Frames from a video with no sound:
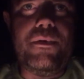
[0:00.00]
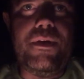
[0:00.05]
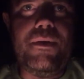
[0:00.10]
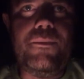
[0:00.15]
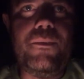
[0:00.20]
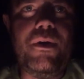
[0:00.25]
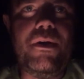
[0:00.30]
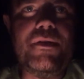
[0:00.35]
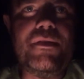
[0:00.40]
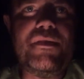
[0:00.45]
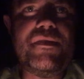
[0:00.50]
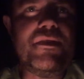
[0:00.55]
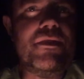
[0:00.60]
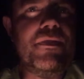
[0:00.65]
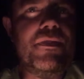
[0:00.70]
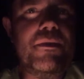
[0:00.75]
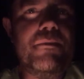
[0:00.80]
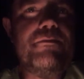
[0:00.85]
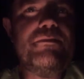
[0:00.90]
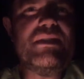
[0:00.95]
it was
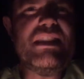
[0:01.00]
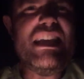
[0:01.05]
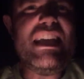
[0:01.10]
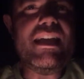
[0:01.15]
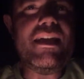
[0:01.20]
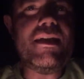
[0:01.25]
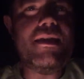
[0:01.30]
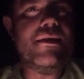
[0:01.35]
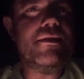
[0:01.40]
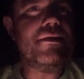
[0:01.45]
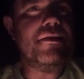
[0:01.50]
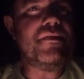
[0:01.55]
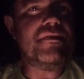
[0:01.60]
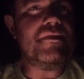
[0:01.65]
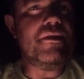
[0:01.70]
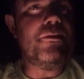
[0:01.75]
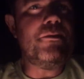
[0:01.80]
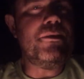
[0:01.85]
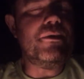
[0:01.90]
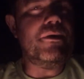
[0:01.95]
in the bleak
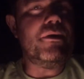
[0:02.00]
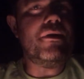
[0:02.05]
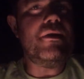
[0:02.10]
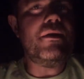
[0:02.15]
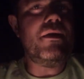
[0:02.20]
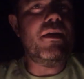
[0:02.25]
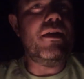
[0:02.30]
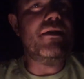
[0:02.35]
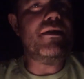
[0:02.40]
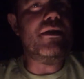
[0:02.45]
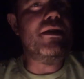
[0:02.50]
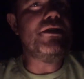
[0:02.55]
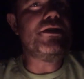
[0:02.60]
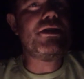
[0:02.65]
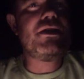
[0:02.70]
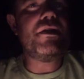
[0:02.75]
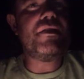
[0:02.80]
December, and each